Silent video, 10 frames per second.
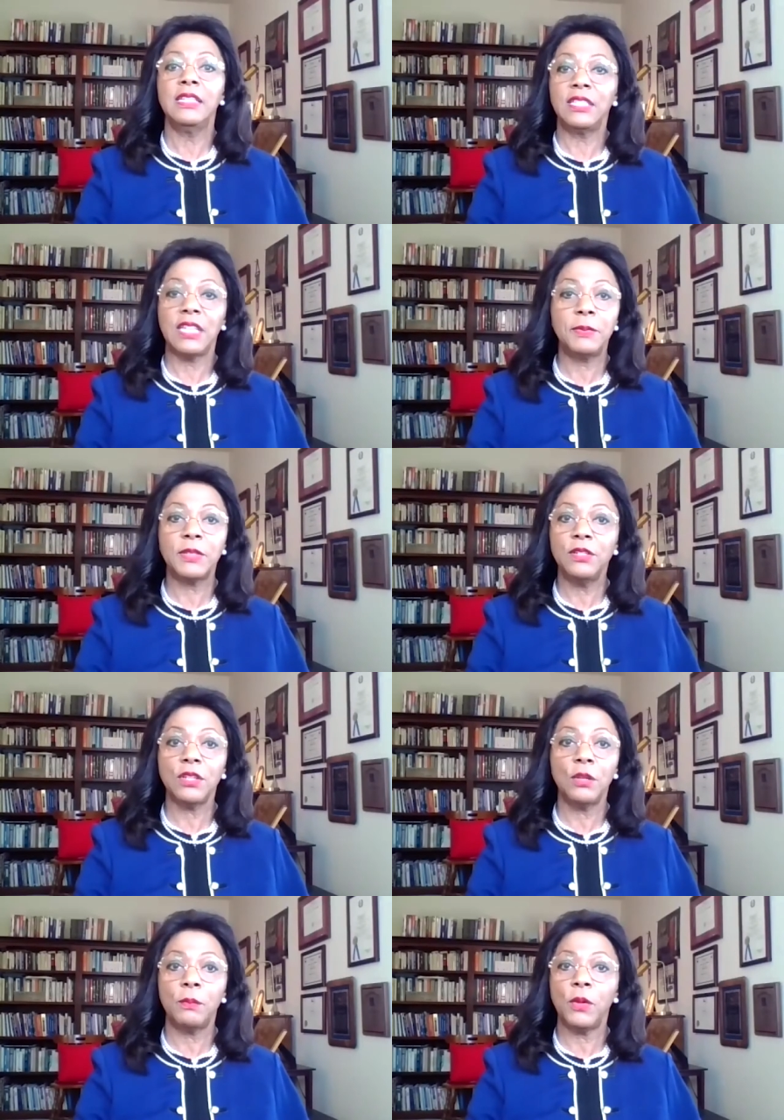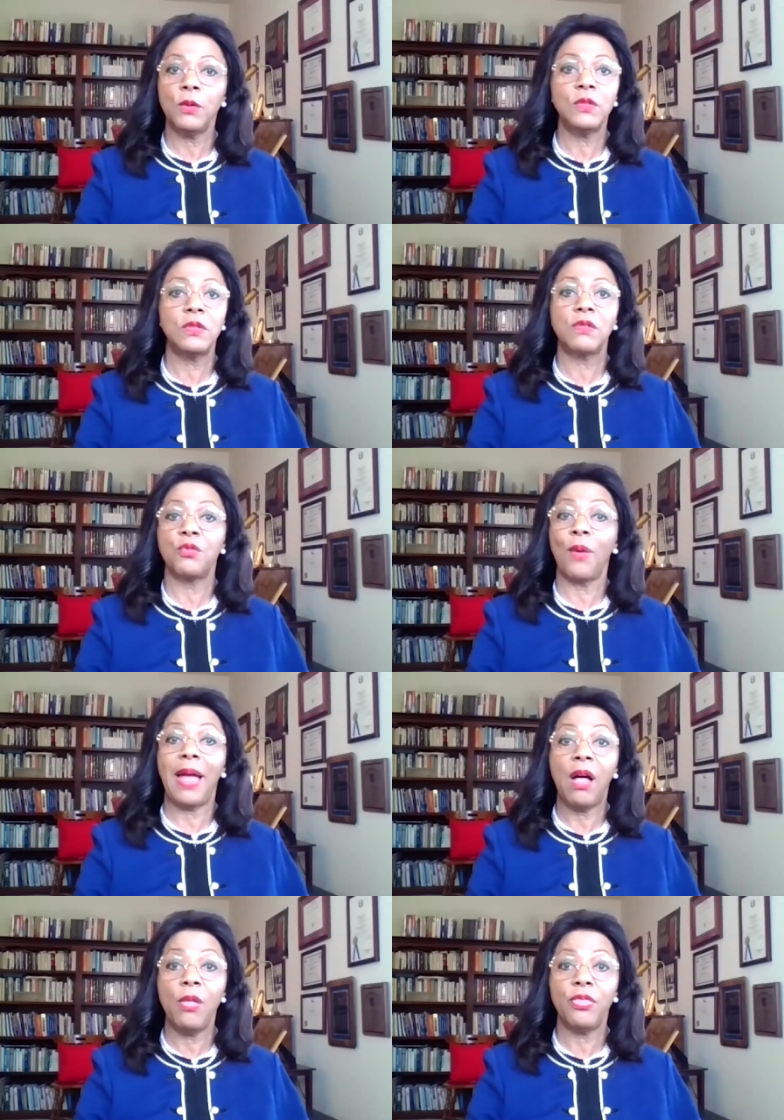substance abuse
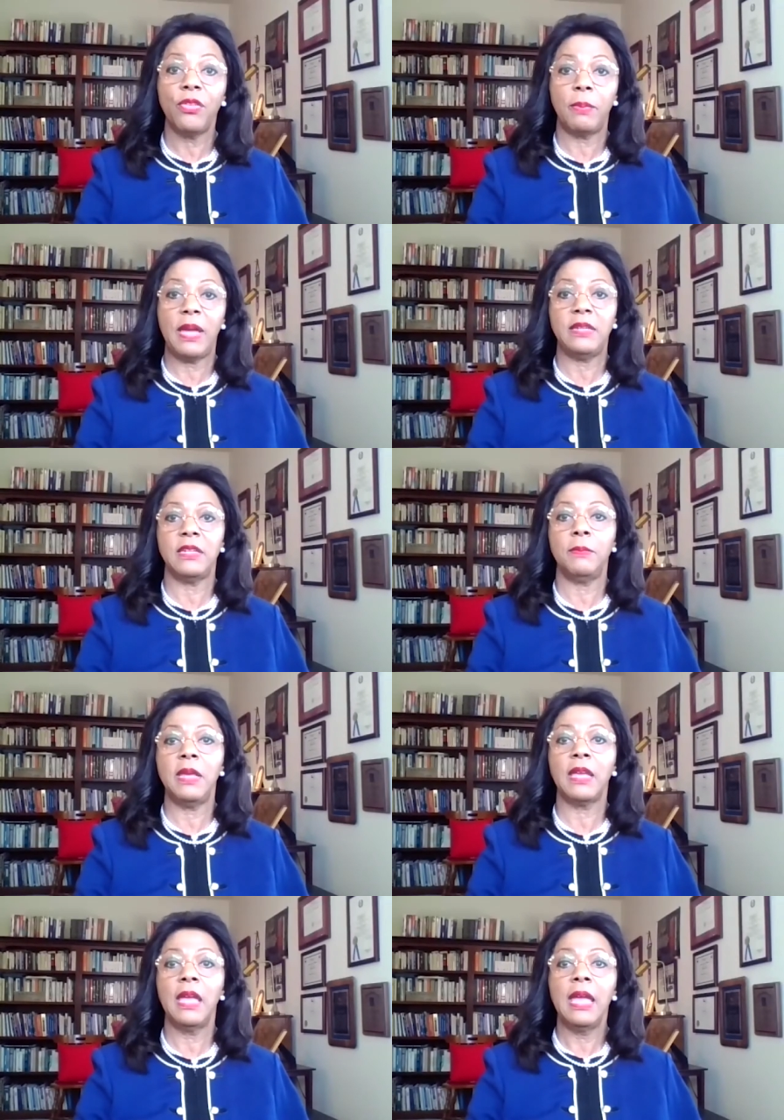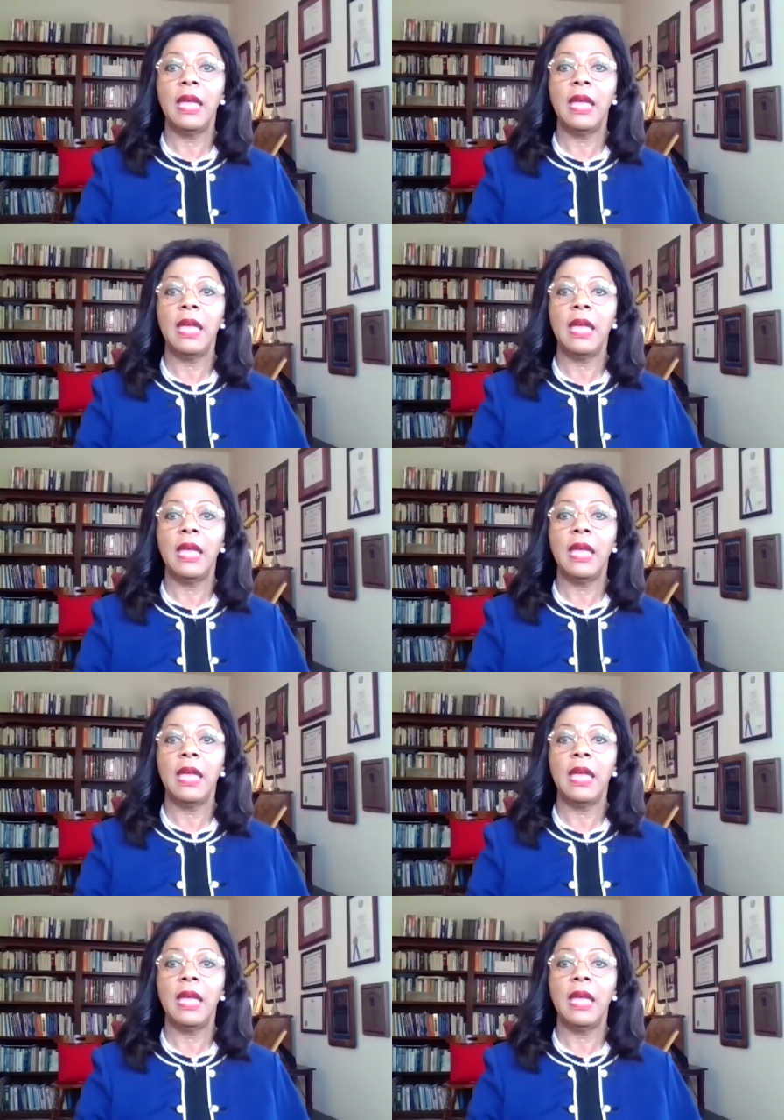throughout the pandemic,